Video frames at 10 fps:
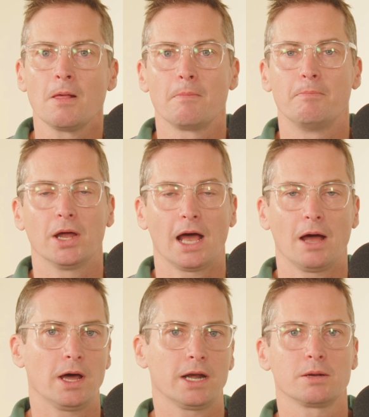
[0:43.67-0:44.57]
But I
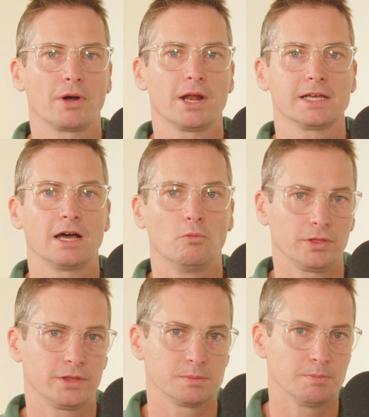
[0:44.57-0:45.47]
wanted to break down
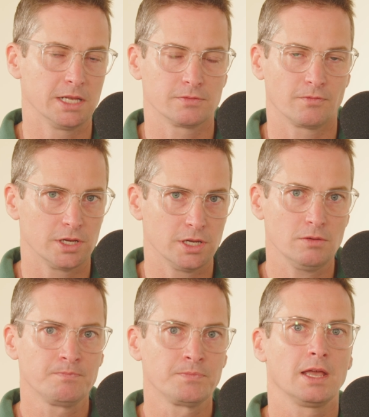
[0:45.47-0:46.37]
what this means for
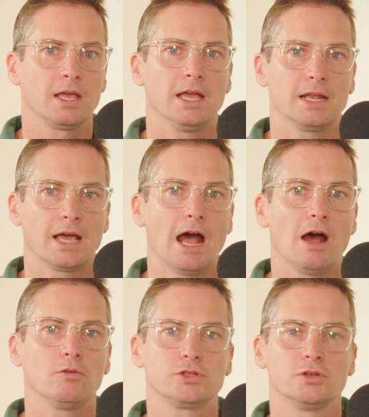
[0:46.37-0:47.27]
you and
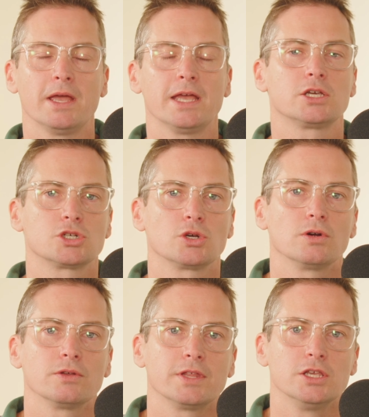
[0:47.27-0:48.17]
how to make
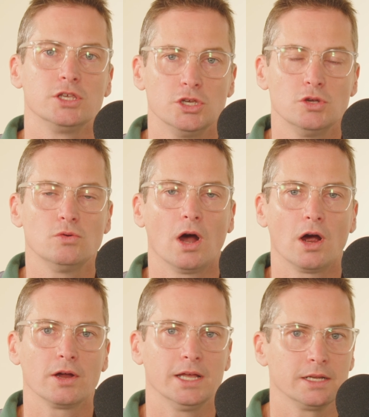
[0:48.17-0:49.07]
sure that you
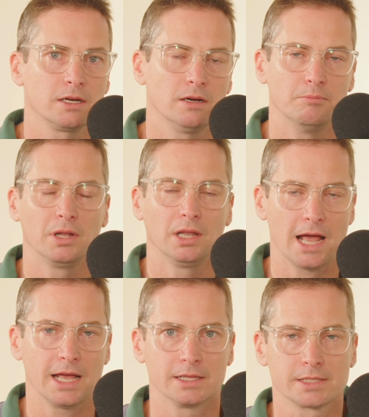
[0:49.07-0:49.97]
are in
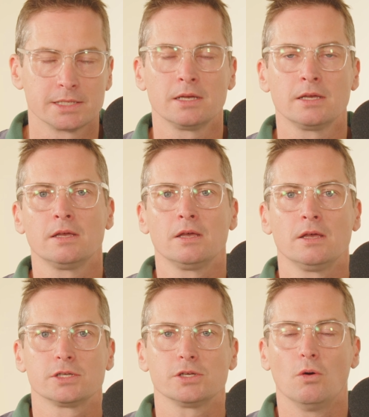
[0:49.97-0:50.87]
compliance.
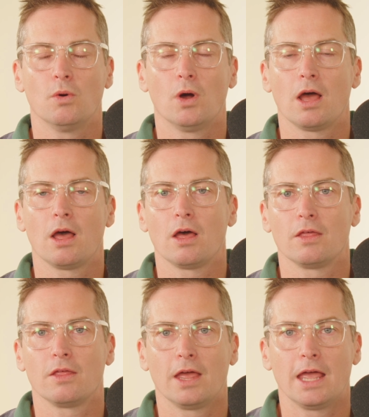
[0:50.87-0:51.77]
So
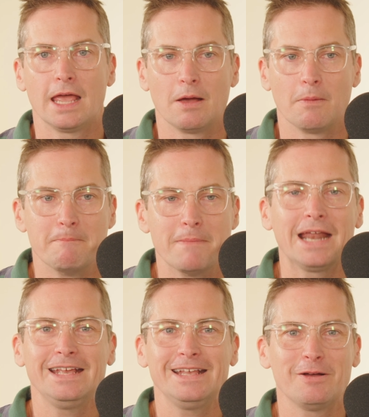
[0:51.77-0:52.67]

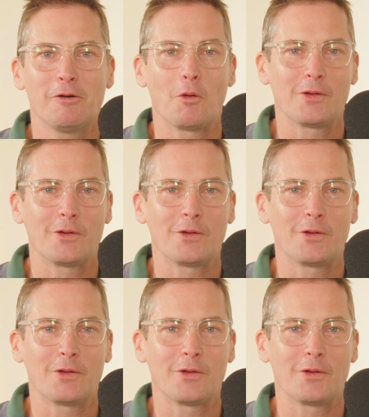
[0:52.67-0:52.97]
many